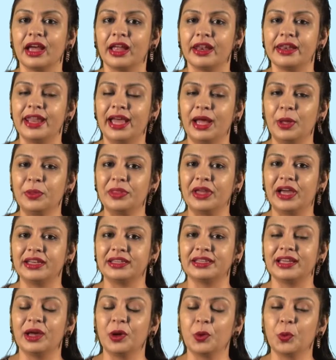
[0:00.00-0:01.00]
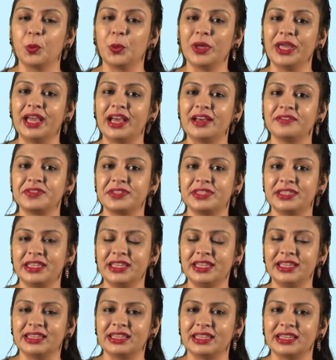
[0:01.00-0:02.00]
Now that we have
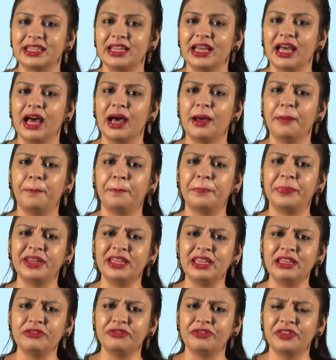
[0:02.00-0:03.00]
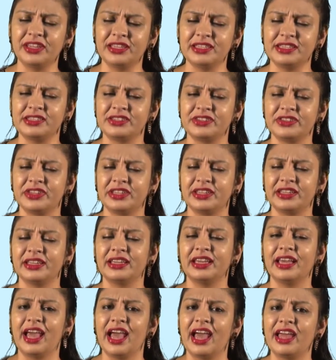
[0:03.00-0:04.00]
seen a brief history
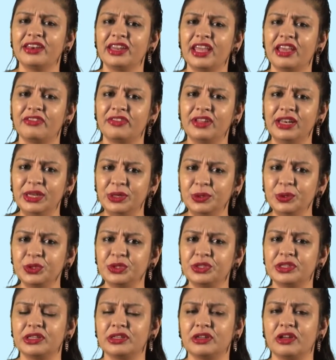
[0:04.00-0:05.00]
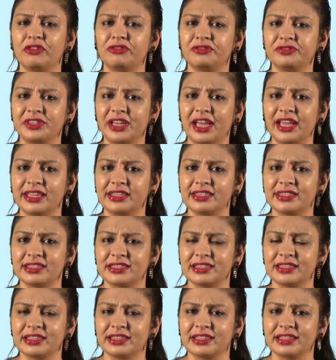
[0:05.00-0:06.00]
and evolution of ties,
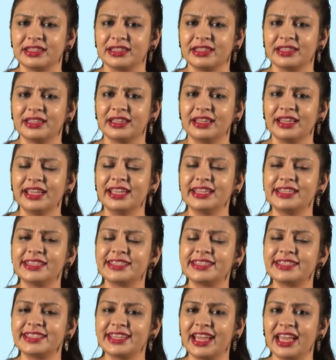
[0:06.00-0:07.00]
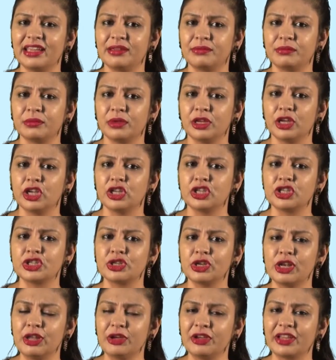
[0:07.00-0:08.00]
it is time to
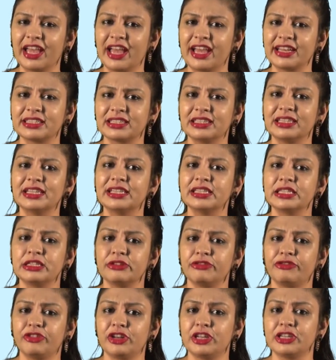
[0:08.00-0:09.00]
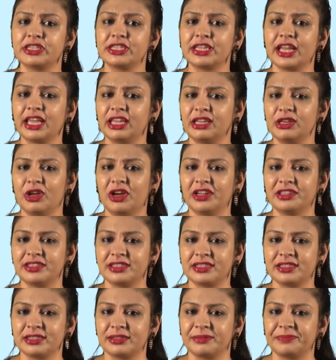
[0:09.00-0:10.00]
look at different tie
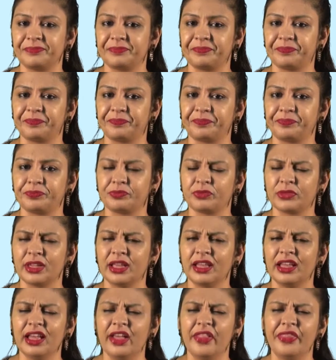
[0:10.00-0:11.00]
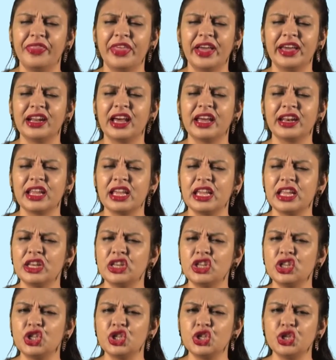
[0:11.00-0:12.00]
knots. There are
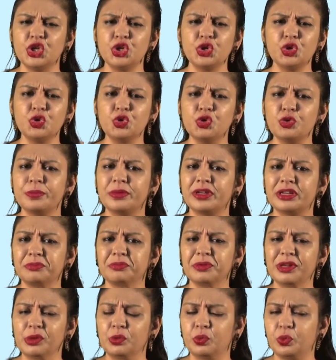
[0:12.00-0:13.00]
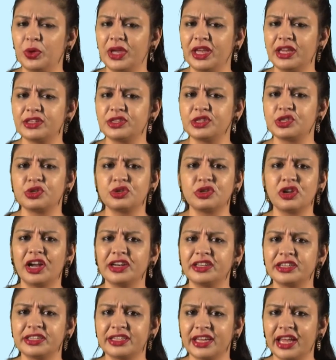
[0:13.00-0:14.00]
innumerable ways to
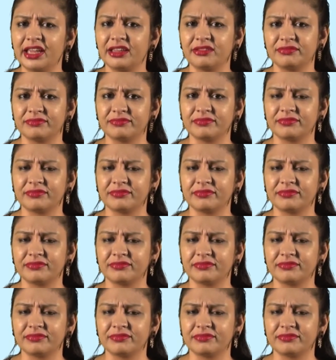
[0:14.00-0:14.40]
knot a tie.